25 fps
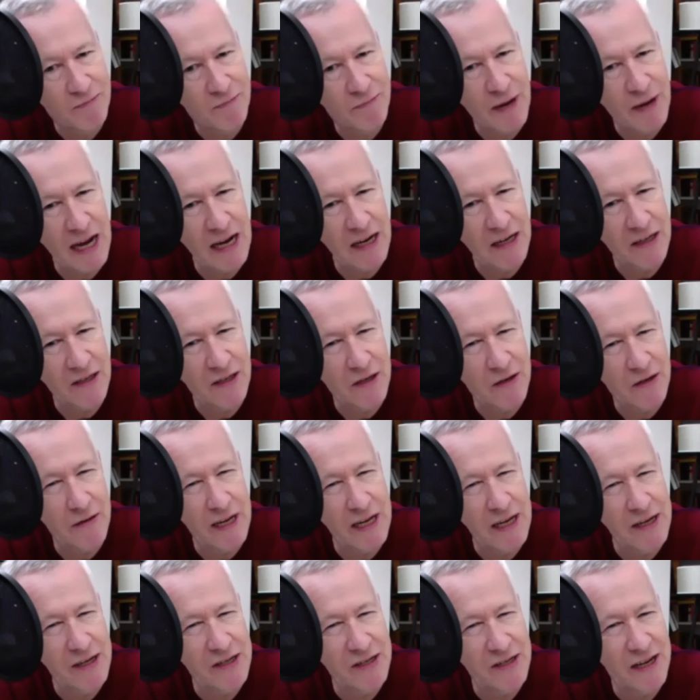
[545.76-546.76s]
back to
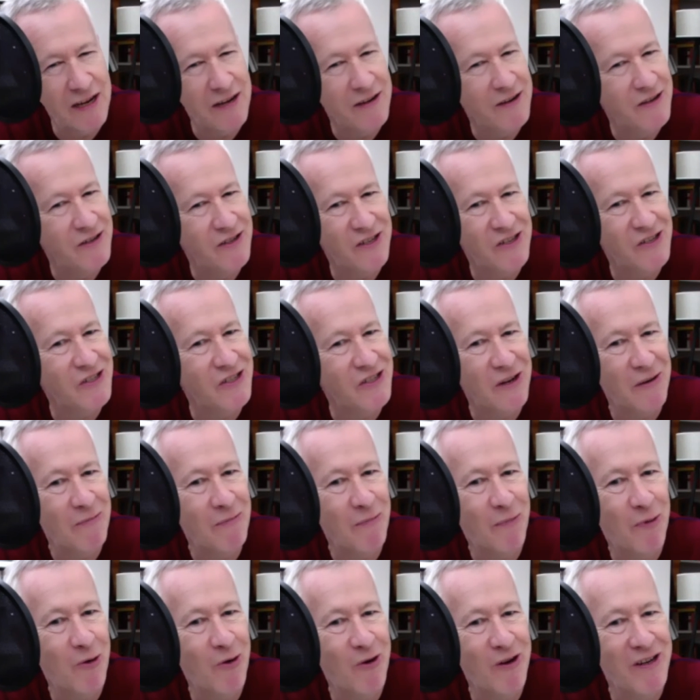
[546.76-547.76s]
EastEnders at some
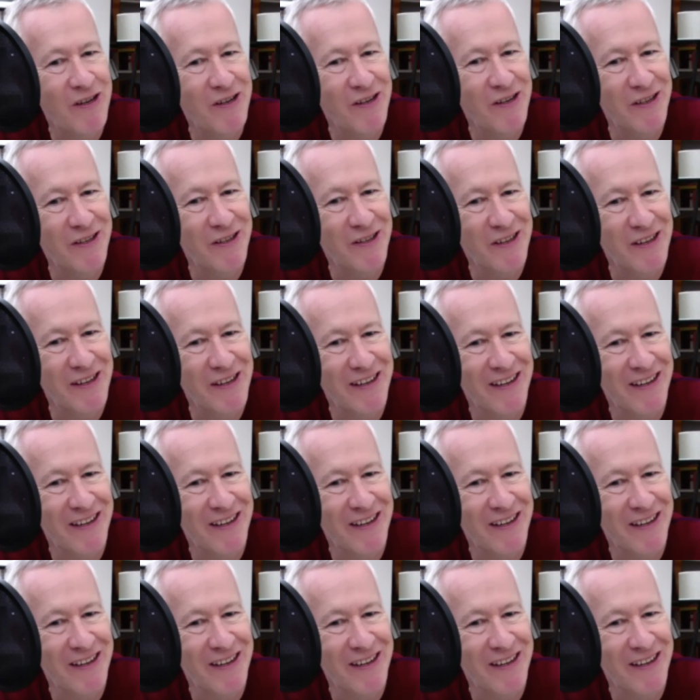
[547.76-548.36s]
point, do you think?